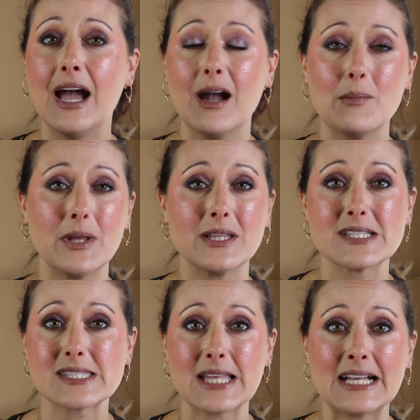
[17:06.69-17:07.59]
Um,
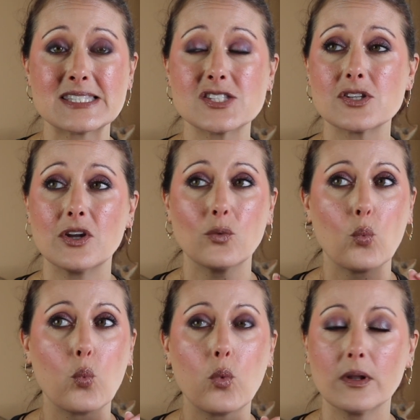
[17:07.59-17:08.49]
this lasts,
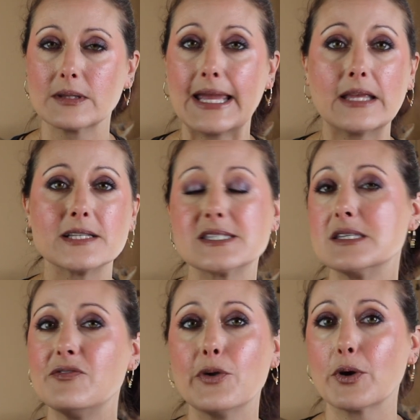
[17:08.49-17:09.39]
like
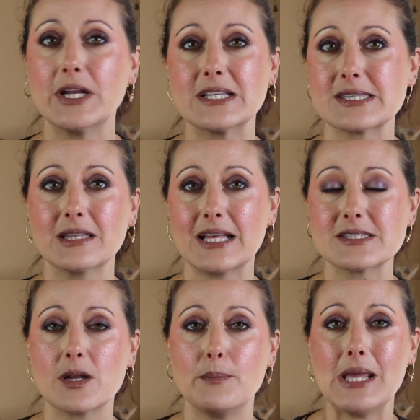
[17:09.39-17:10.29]
Si Fiori doesn't
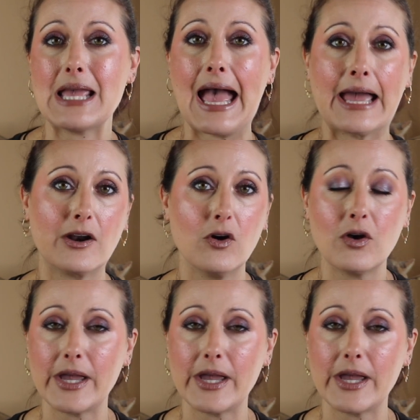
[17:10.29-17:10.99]
last on me at all.